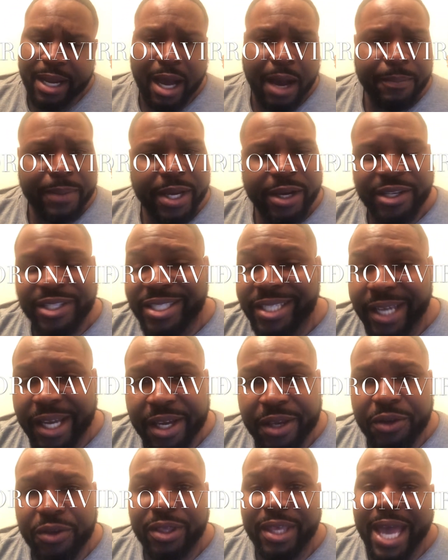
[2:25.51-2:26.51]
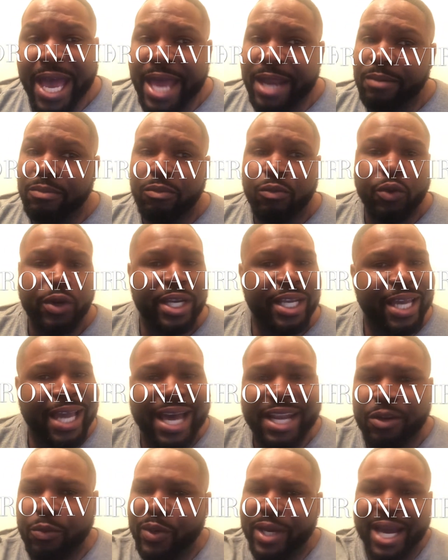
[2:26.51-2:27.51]
I'm here to tell you that we
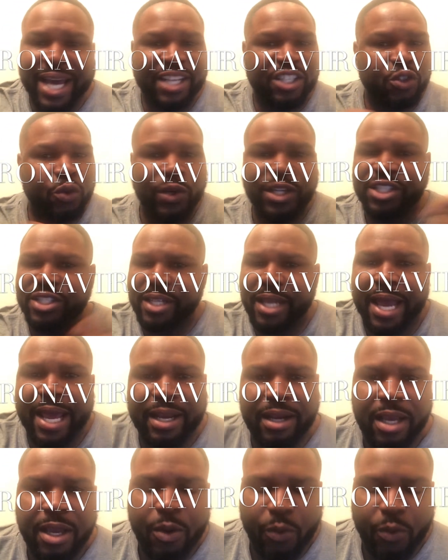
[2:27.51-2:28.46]
got to, we got to switch that.